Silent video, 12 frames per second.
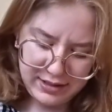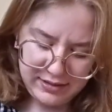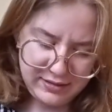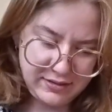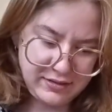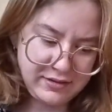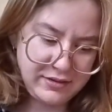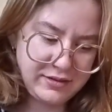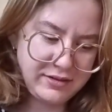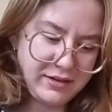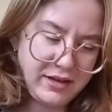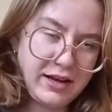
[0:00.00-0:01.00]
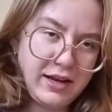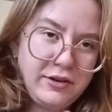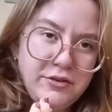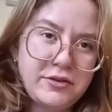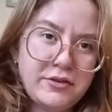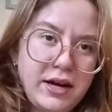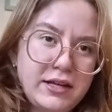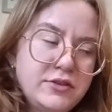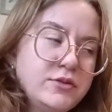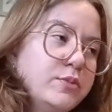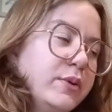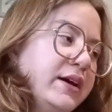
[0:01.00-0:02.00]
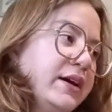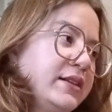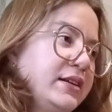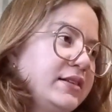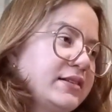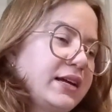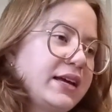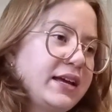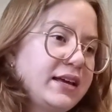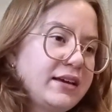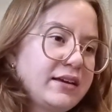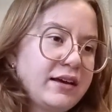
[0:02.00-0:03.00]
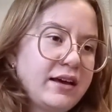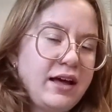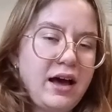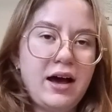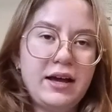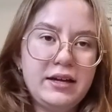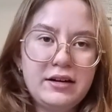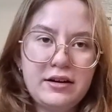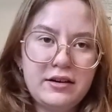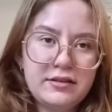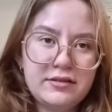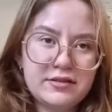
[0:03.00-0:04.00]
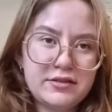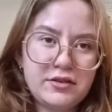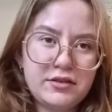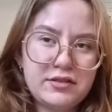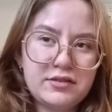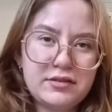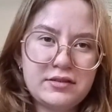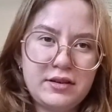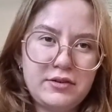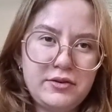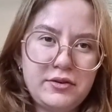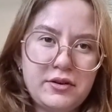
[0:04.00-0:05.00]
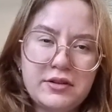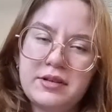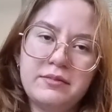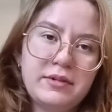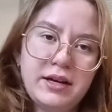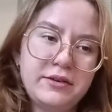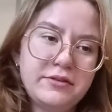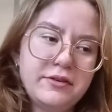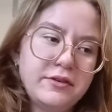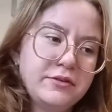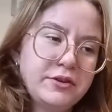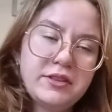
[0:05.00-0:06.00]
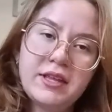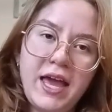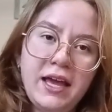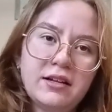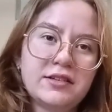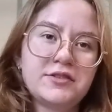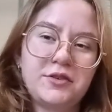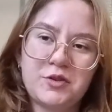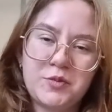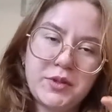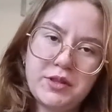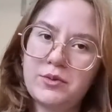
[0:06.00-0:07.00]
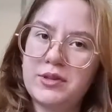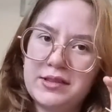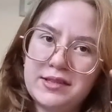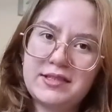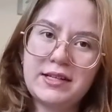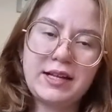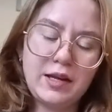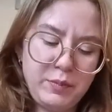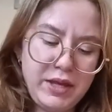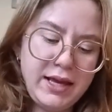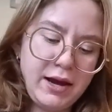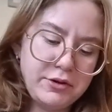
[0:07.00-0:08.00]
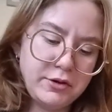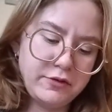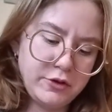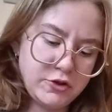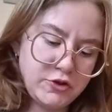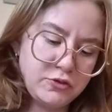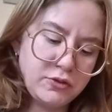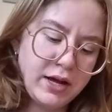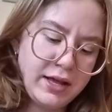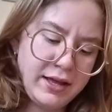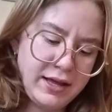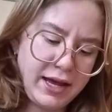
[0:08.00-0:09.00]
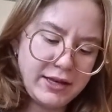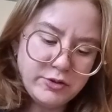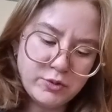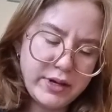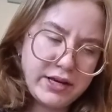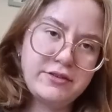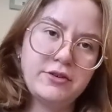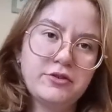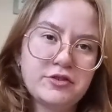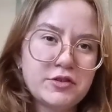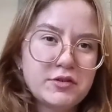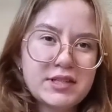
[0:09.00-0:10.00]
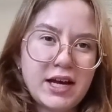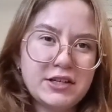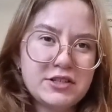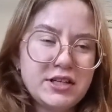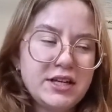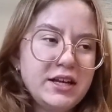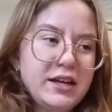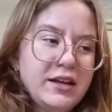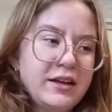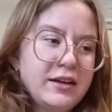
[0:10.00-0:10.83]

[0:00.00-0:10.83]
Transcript: I don't know, I do wear these like higher socks. How do you call them? I don't know. Not the ankle socks, but the ones that like peek out over your shoe. I do wear those, so it's actually,